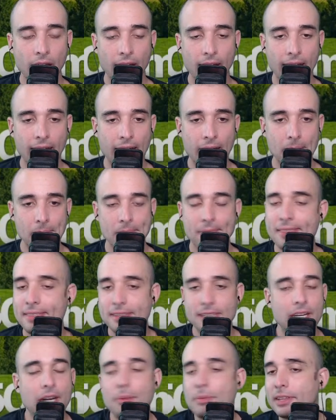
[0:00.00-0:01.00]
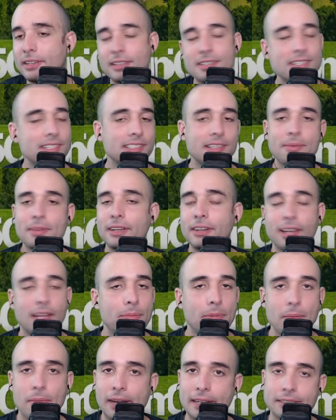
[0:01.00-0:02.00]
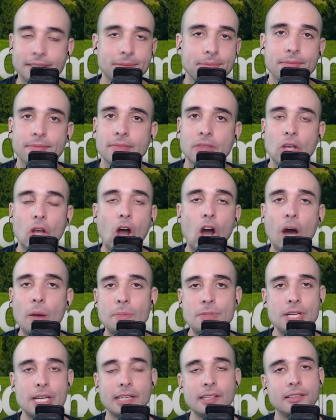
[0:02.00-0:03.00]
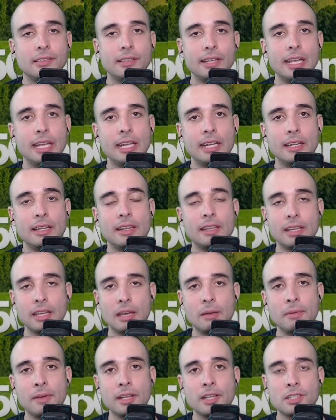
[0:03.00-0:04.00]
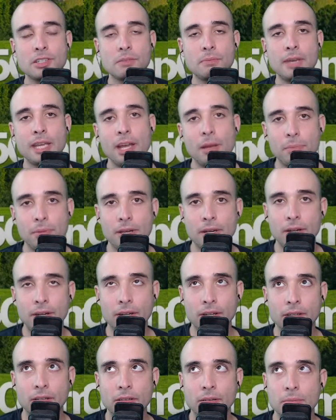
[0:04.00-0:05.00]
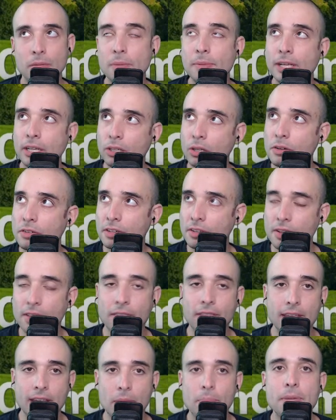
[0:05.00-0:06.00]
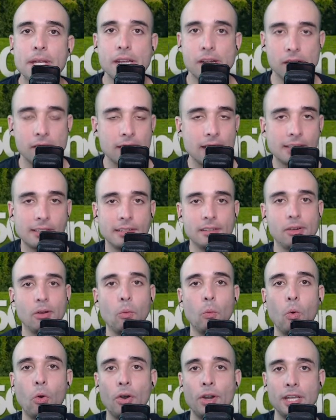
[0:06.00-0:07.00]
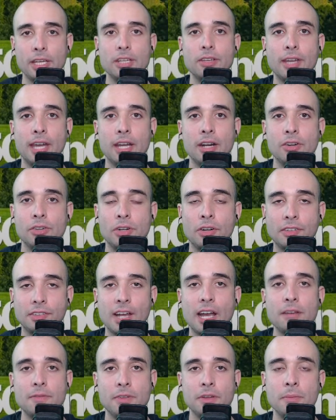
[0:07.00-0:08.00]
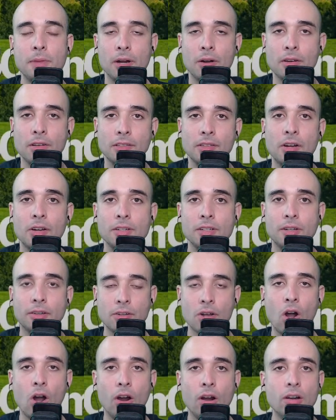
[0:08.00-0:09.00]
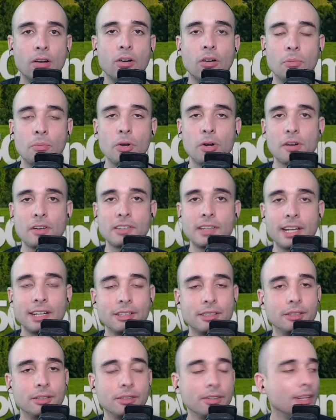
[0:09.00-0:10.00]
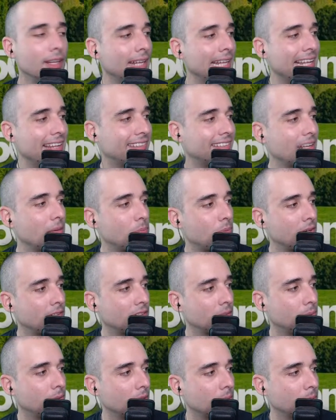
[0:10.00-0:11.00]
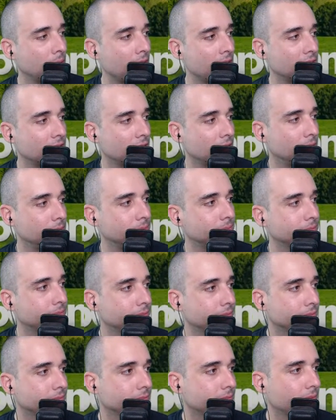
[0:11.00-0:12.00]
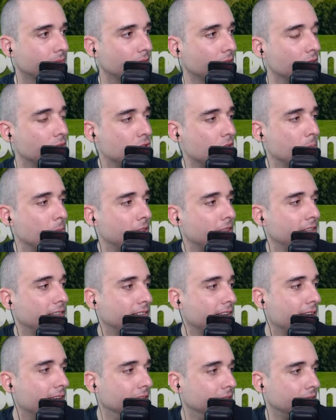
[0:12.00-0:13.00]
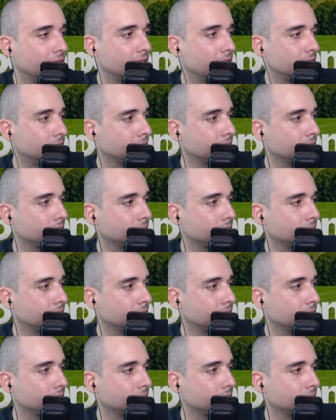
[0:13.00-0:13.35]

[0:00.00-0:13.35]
you know, this is just something to keep in mind. Objects in the image may be closer than they appear. That's a little warning you get on your side view mirrors on your car or motorcycle. Same principle applies here. Timothy says,